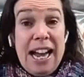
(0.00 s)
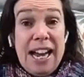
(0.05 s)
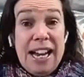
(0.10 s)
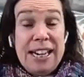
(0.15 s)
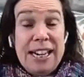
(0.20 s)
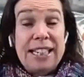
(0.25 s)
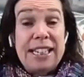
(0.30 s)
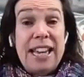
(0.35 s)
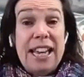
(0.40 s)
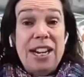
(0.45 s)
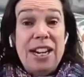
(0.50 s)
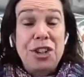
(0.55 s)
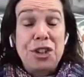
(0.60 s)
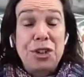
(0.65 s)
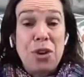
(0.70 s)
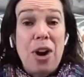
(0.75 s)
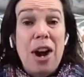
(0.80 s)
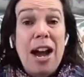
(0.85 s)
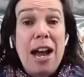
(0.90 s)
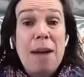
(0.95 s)
and get it
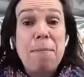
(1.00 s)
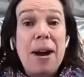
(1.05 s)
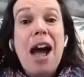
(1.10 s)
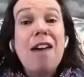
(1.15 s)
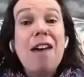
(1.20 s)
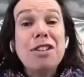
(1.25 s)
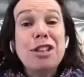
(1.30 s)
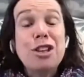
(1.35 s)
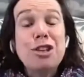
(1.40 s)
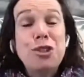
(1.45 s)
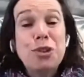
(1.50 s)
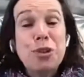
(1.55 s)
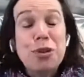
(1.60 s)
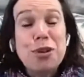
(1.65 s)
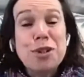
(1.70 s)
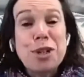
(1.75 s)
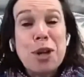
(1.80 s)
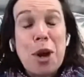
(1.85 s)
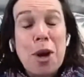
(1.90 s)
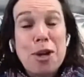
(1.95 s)
dry by having the
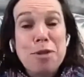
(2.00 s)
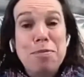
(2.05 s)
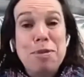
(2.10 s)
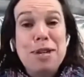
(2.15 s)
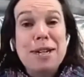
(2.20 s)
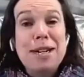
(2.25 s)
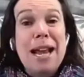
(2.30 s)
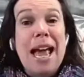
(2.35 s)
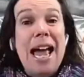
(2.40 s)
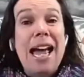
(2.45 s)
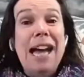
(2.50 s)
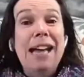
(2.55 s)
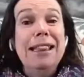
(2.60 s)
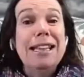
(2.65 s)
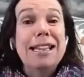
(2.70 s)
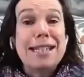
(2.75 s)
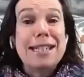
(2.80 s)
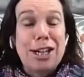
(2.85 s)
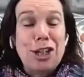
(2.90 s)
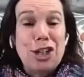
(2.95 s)
doors open and
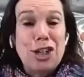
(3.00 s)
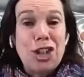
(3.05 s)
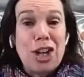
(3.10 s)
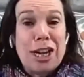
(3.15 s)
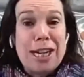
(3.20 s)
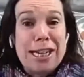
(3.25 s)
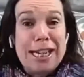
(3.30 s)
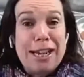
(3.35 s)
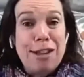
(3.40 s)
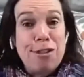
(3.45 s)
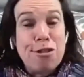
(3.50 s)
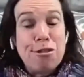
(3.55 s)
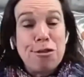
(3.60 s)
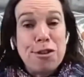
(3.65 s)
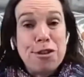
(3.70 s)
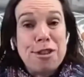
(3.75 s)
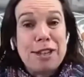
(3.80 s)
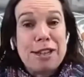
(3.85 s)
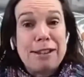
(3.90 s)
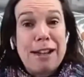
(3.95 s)
the sun shining in
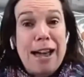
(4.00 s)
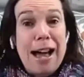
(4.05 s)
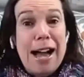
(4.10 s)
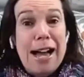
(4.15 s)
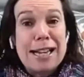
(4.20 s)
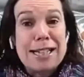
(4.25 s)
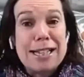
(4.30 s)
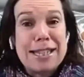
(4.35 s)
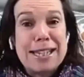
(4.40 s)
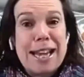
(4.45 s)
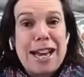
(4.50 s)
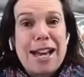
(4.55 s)
through the glass.